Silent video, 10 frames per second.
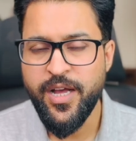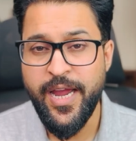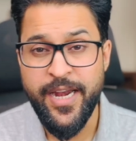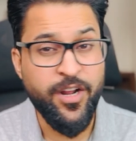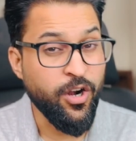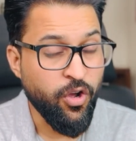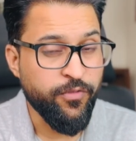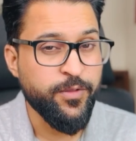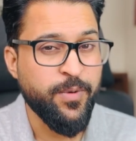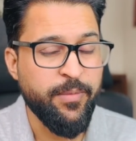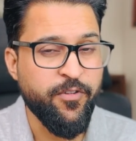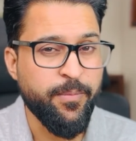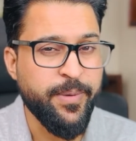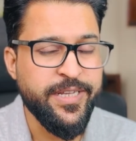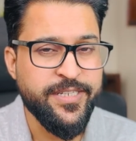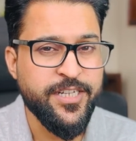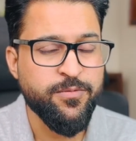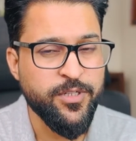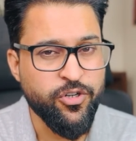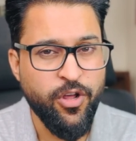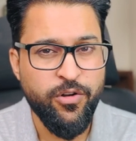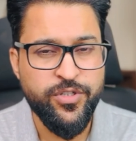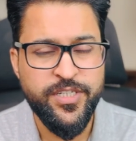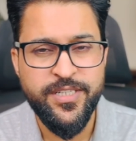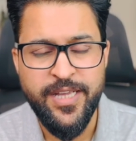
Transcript: and along with Primavera P6 methodology,